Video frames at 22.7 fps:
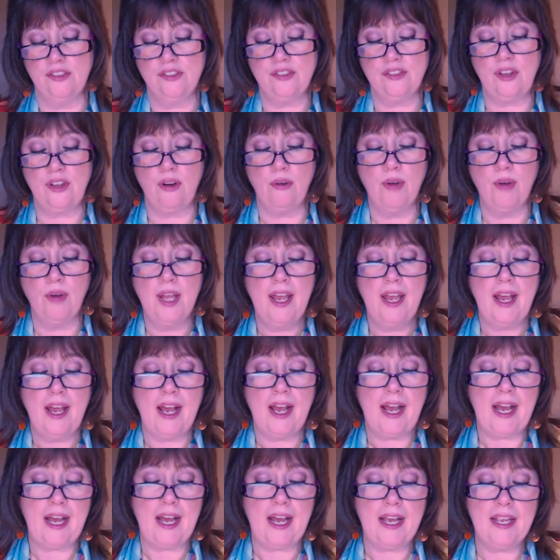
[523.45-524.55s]
So
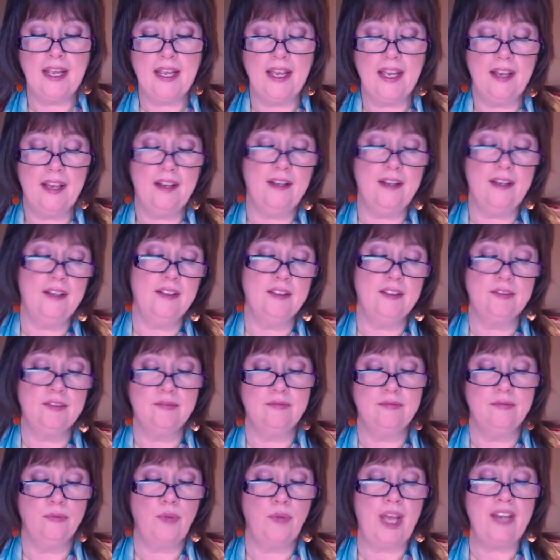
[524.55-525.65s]
I
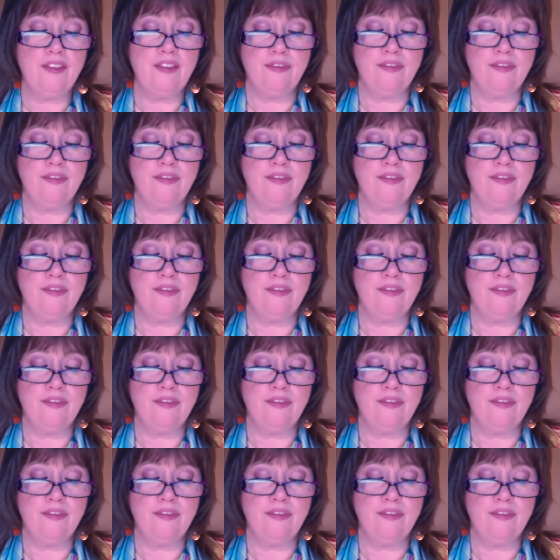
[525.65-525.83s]
went